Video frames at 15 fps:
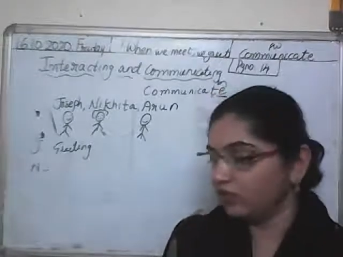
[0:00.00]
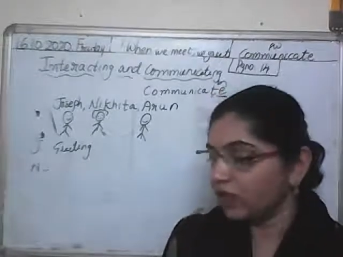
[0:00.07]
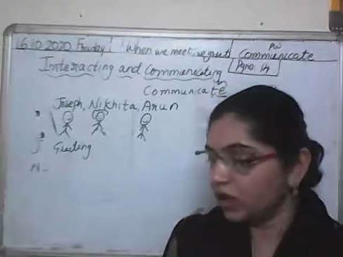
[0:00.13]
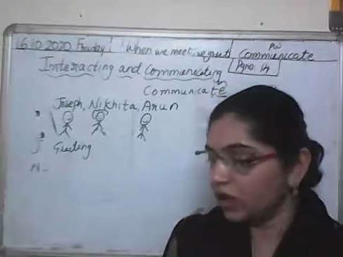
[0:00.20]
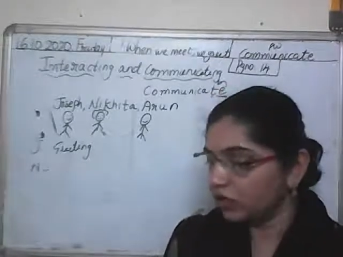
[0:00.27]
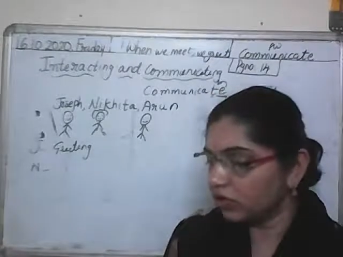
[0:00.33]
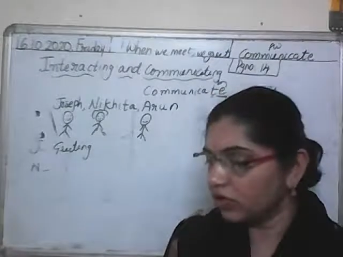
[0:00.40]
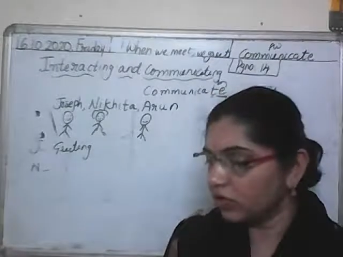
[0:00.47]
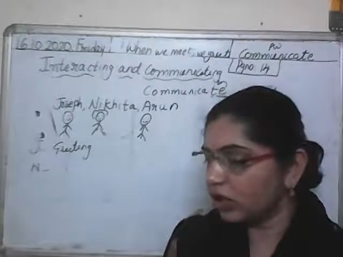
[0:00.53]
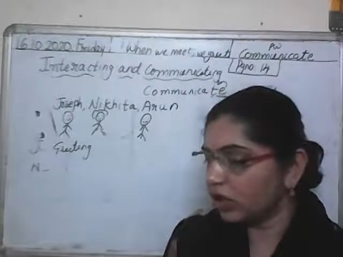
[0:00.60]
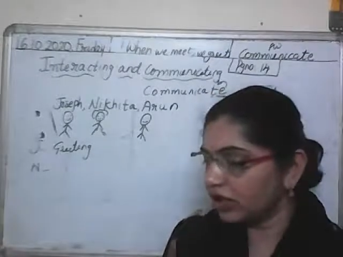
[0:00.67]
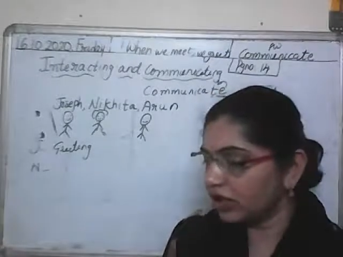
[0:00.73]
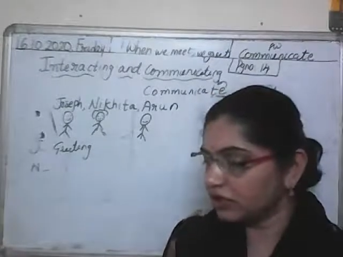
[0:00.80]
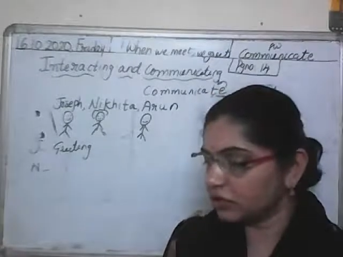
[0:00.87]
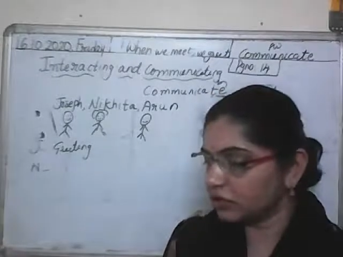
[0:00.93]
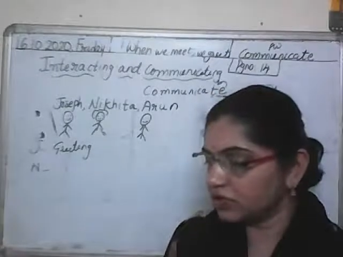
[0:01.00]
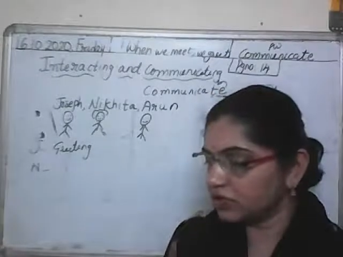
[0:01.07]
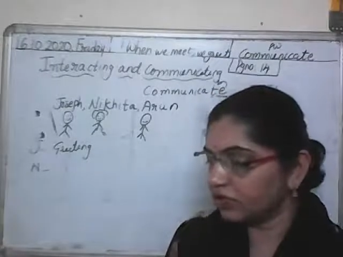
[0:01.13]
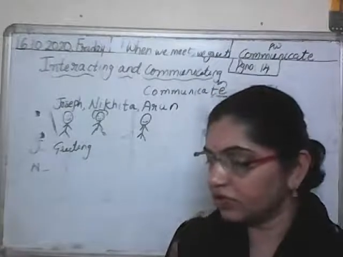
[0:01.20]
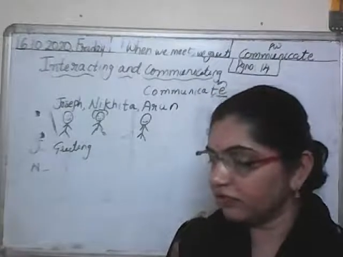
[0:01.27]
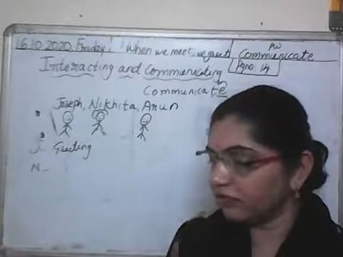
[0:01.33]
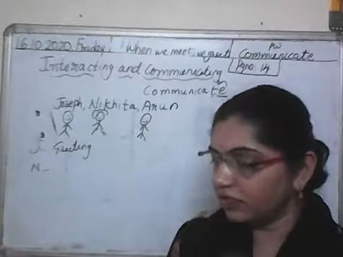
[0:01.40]
Good morning, Joseph.
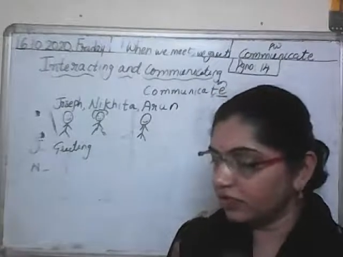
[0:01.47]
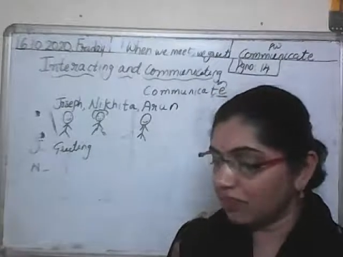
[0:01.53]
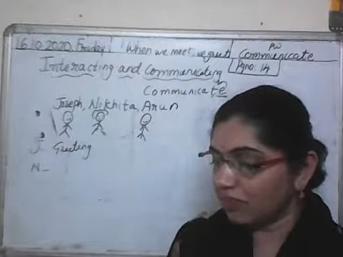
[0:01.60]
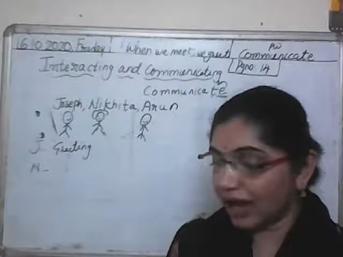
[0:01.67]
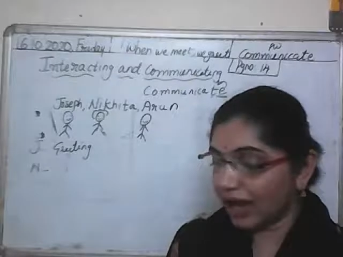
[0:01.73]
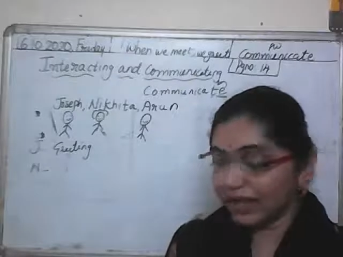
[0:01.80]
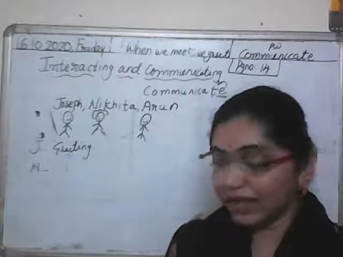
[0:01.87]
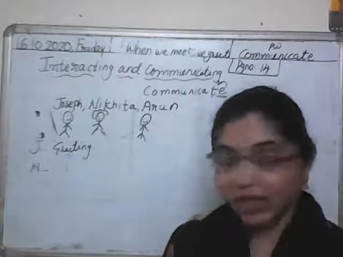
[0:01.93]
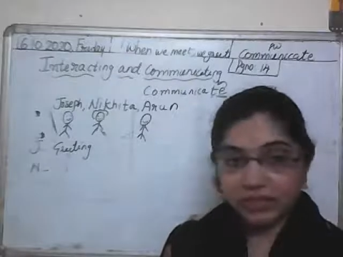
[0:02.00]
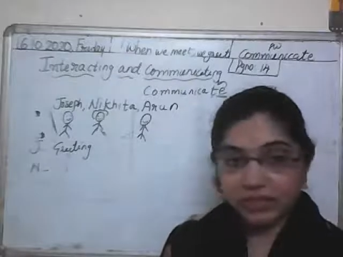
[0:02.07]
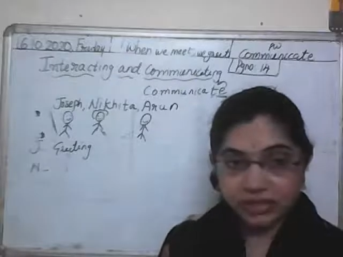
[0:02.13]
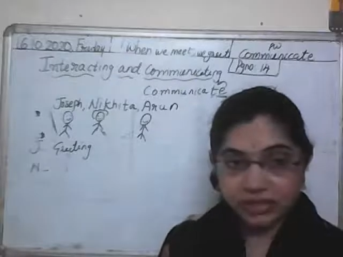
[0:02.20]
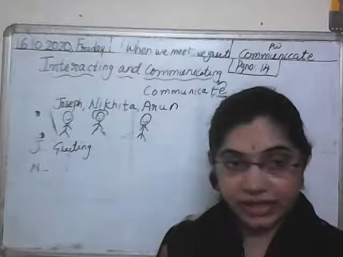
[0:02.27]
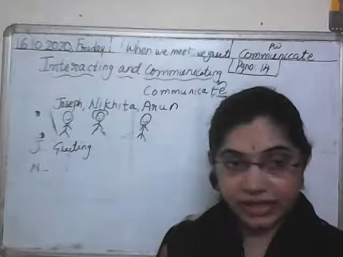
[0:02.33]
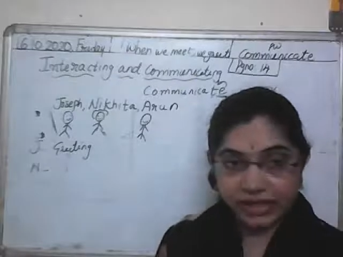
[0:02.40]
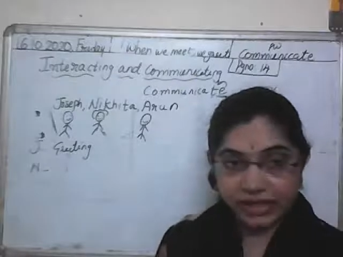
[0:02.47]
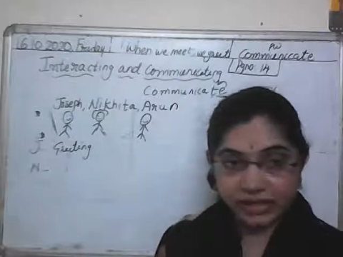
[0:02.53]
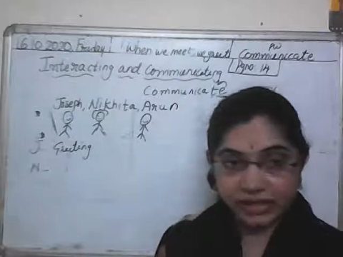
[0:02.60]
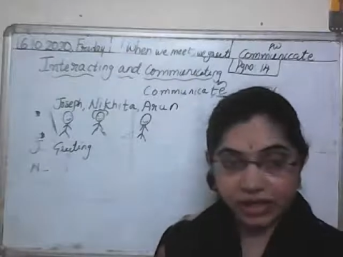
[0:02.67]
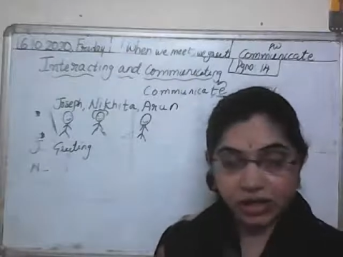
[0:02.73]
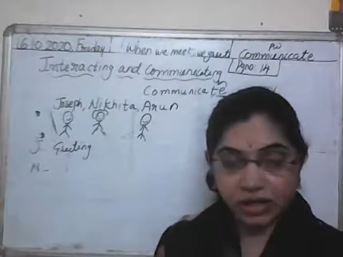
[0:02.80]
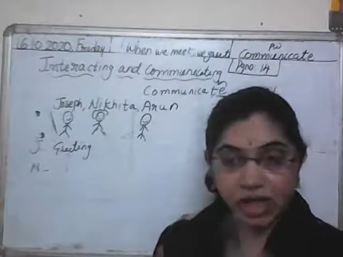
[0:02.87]
My name is Nikita.